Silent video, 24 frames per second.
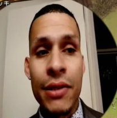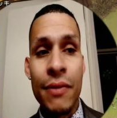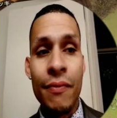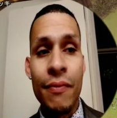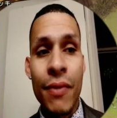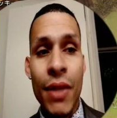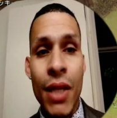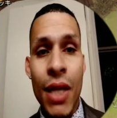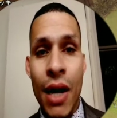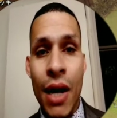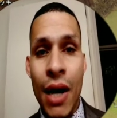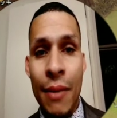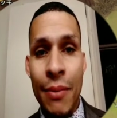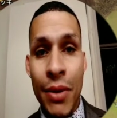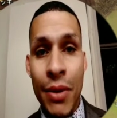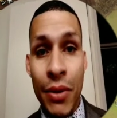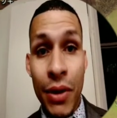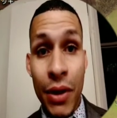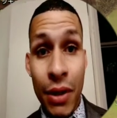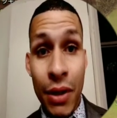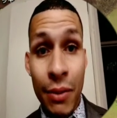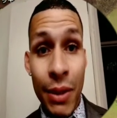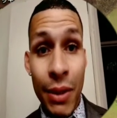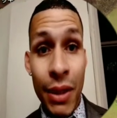you're going to be
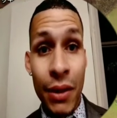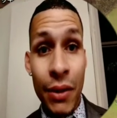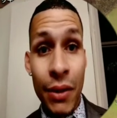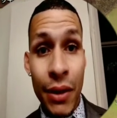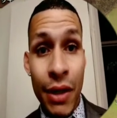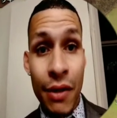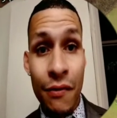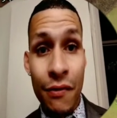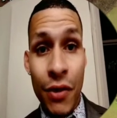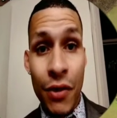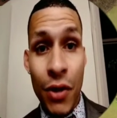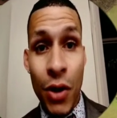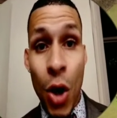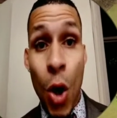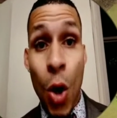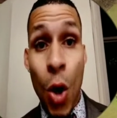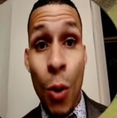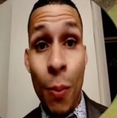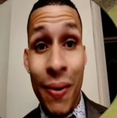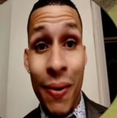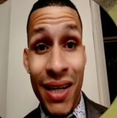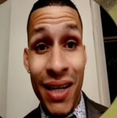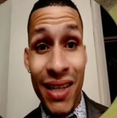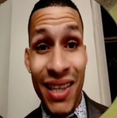looking for open
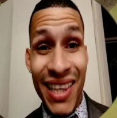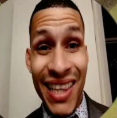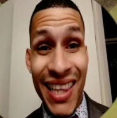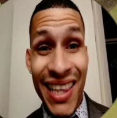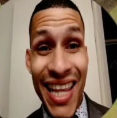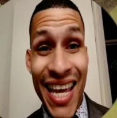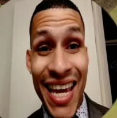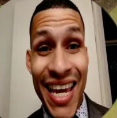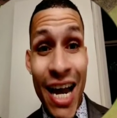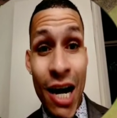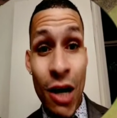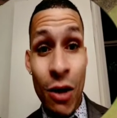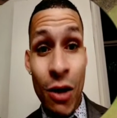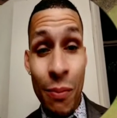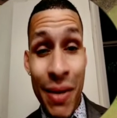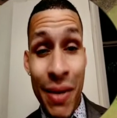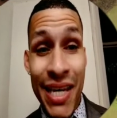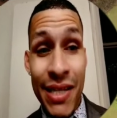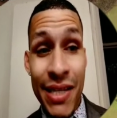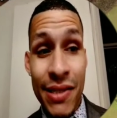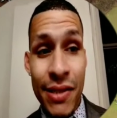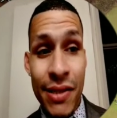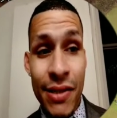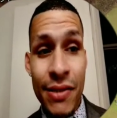layout bases,
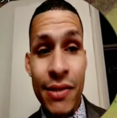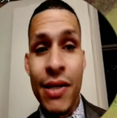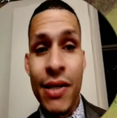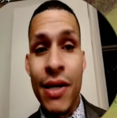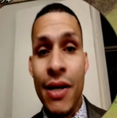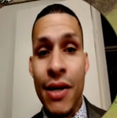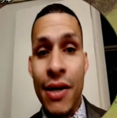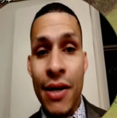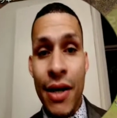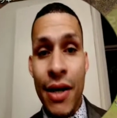as few